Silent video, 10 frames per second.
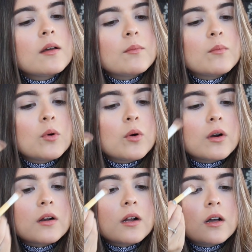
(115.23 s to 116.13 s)

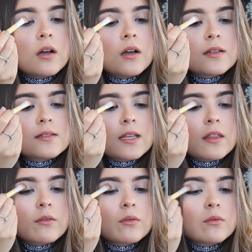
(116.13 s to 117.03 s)
more
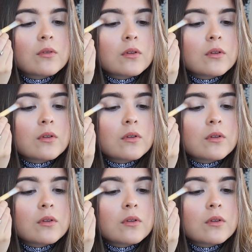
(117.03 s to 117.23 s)
see-through.